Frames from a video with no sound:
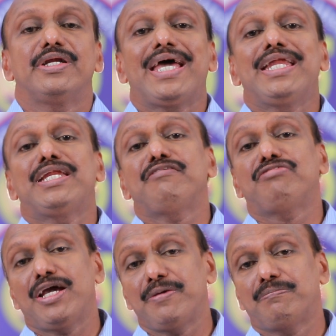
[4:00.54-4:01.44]

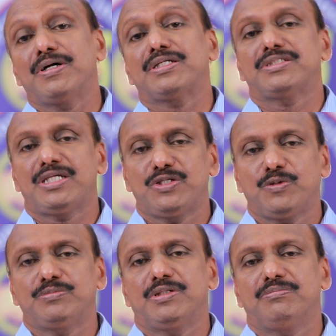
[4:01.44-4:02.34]
95%
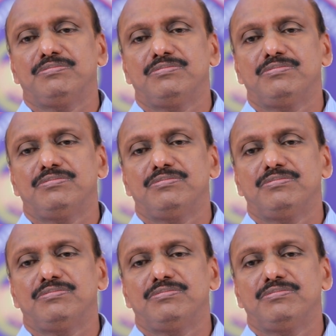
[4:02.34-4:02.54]
of them